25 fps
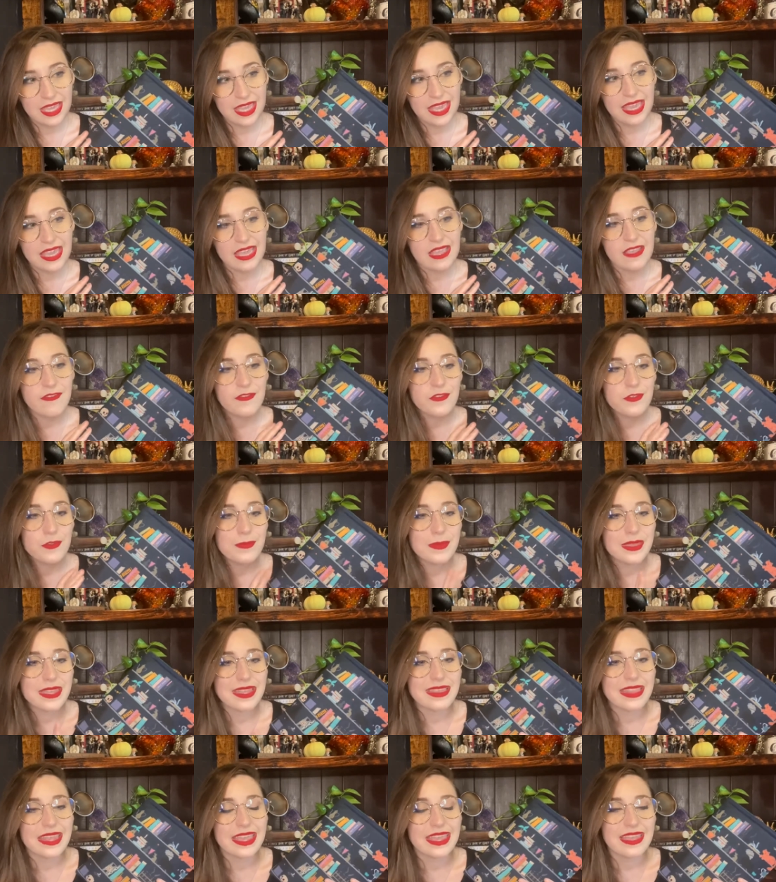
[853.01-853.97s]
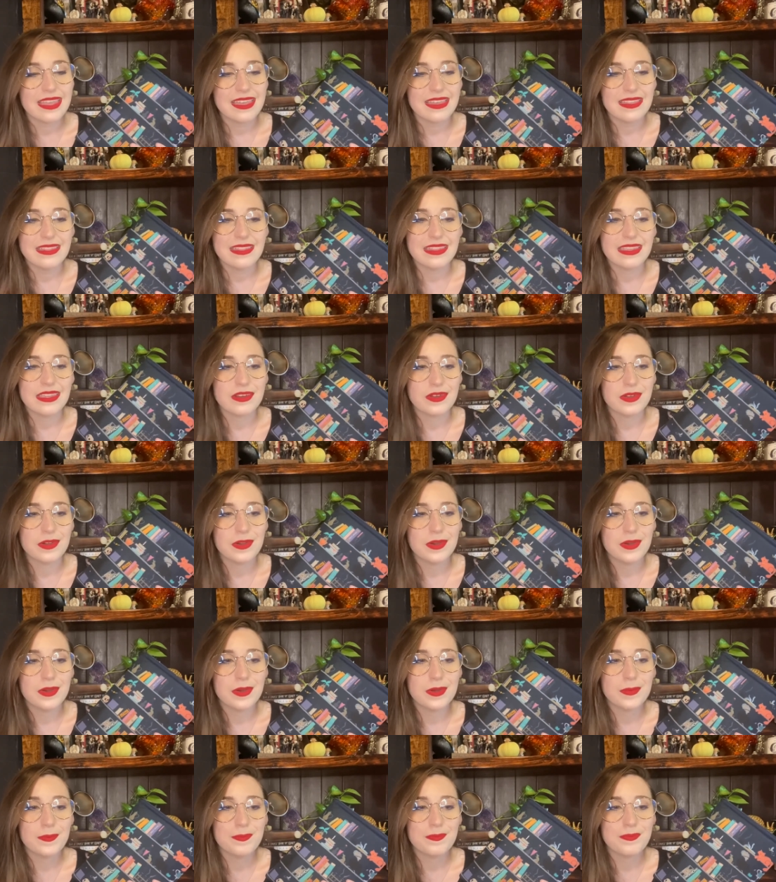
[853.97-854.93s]
if you made like a
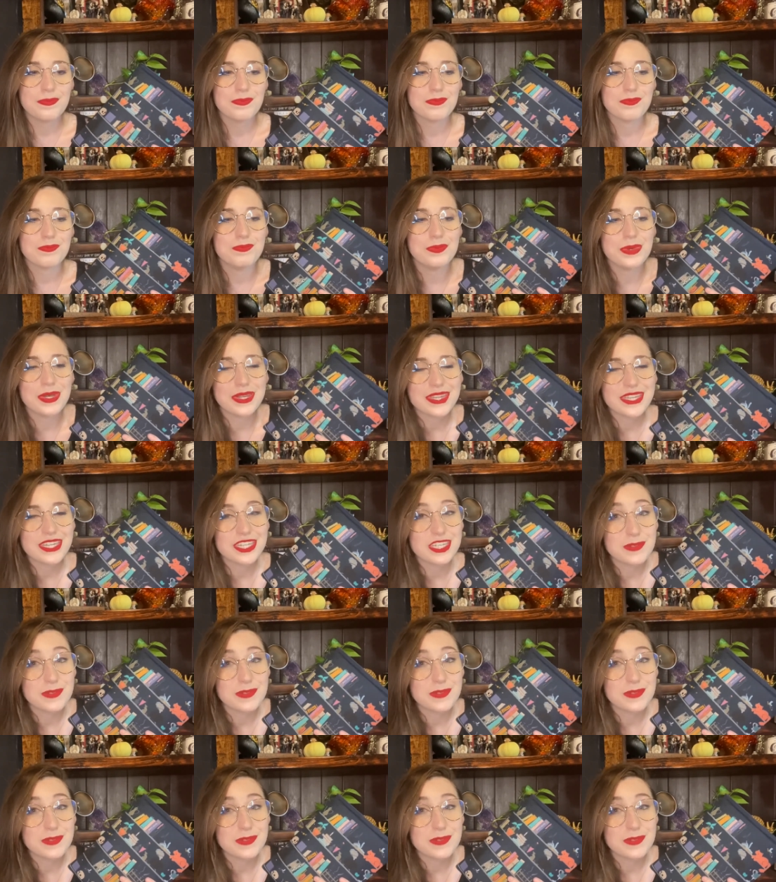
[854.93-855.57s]
little bookish